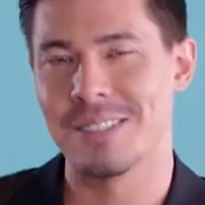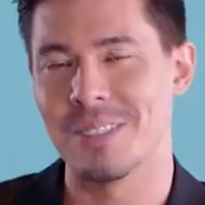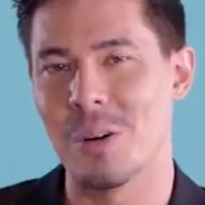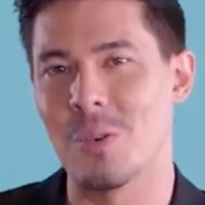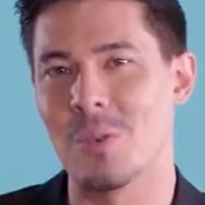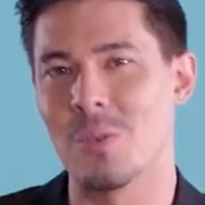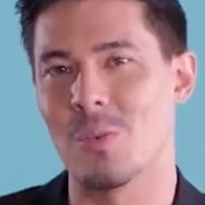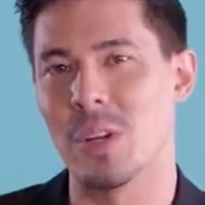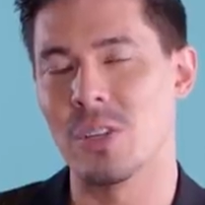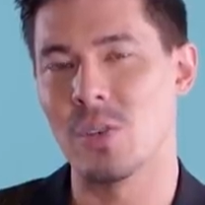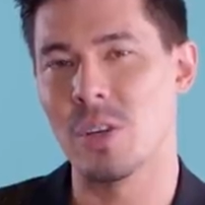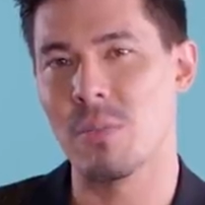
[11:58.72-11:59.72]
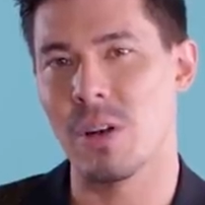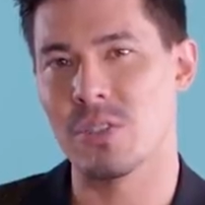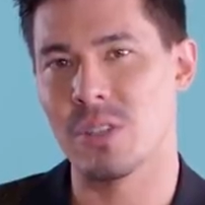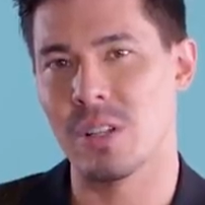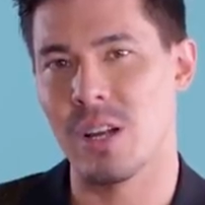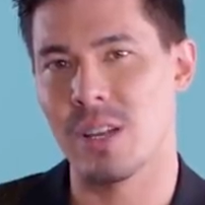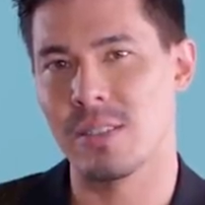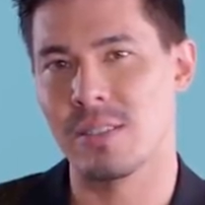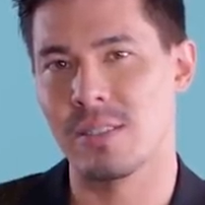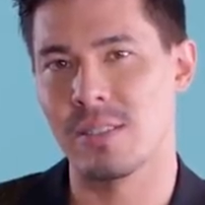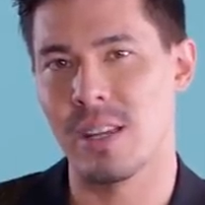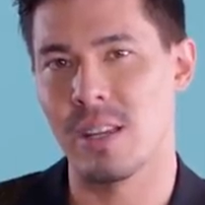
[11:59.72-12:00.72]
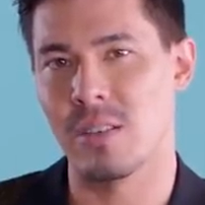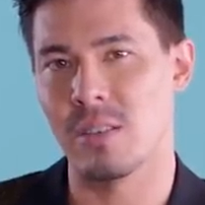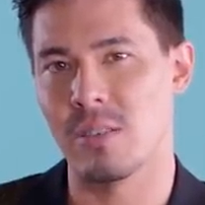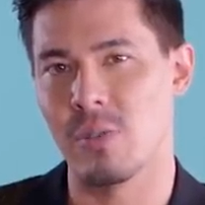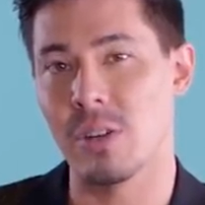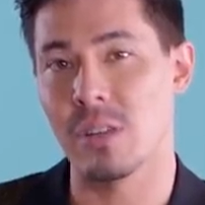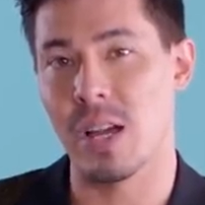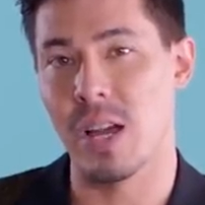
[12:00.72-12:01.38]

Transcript: So when doing martial arts in real